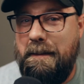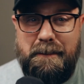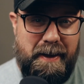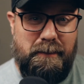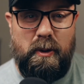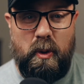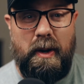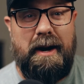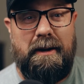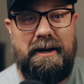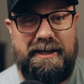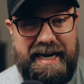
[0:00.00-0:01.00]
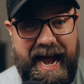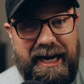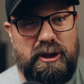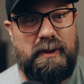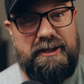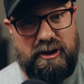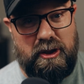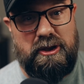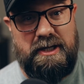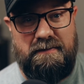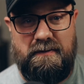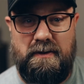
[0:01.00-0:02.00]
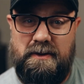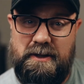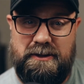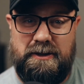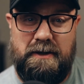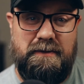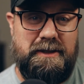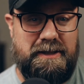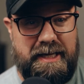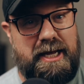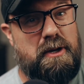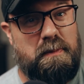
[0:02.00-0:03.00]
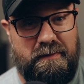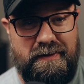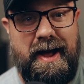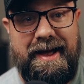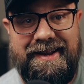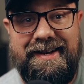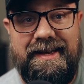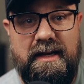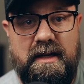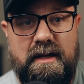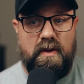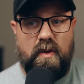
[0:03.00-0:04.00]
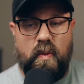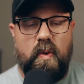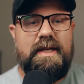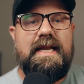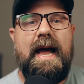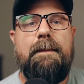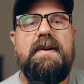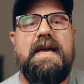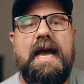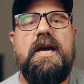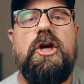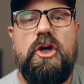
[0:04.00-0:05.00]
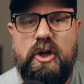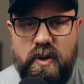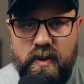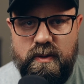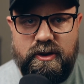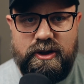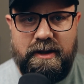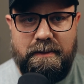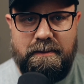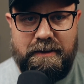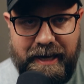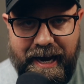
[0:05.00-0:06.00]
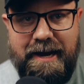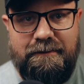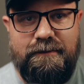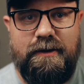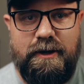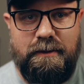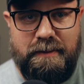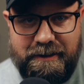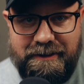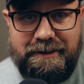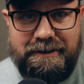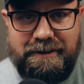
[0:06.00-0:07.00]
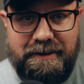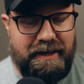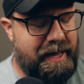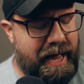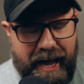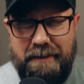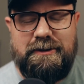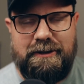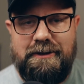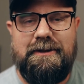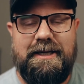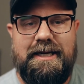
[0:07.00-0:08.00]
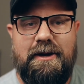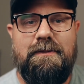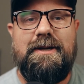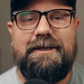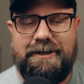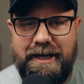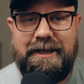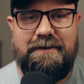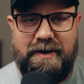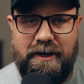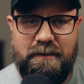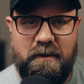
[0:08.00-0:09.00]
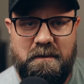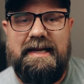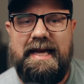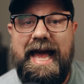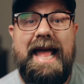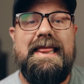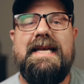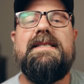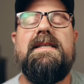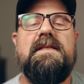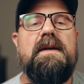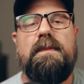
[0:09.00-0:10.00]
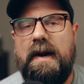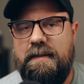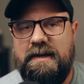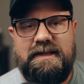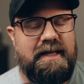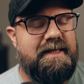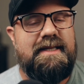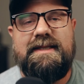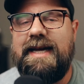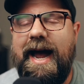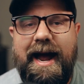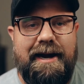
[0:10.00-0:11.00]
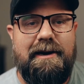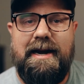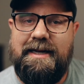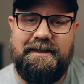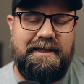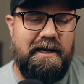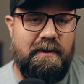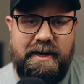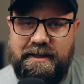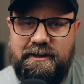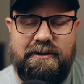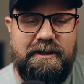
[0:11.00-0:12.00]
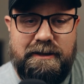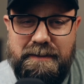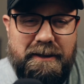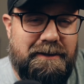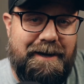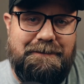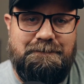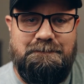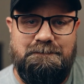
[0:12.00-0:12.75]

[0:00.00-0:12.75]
people who are actually searching for the services that you provide, wouldn't that be a huge gain for your business? Absolutely. It'd be insanely valuable. And this is the premise that the entire SEO industry is built on.